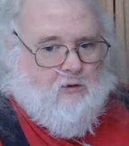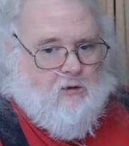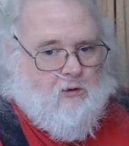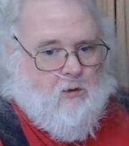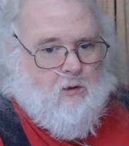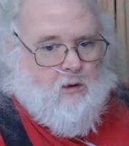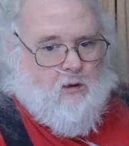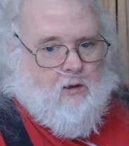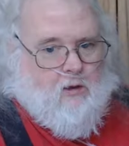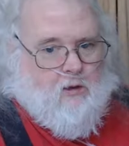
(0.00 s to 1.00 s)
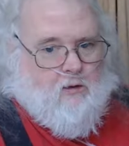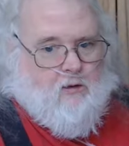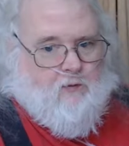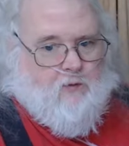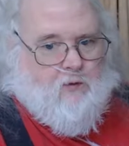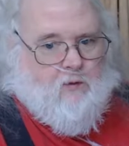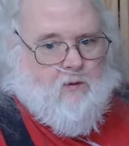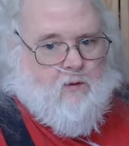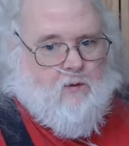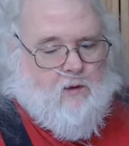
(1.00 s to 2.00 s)
So different
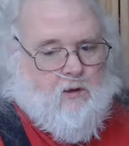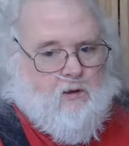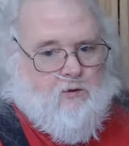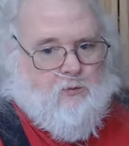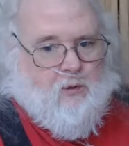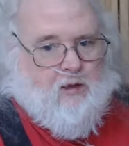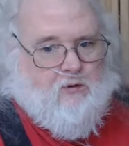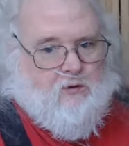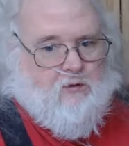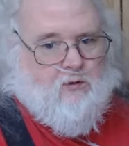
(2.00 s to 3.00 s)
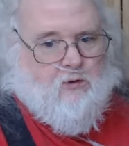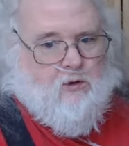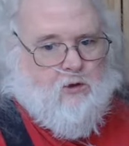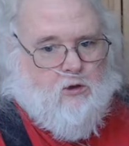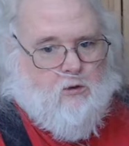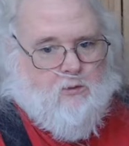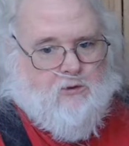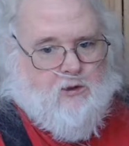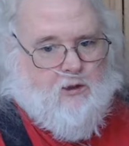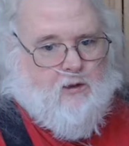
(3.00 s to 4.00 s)
spices and
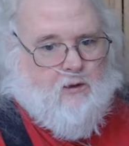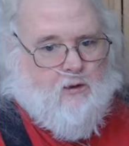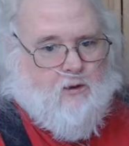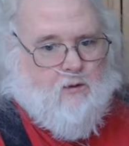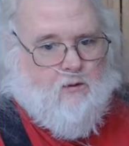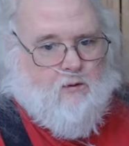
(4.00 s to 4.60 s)
herbs and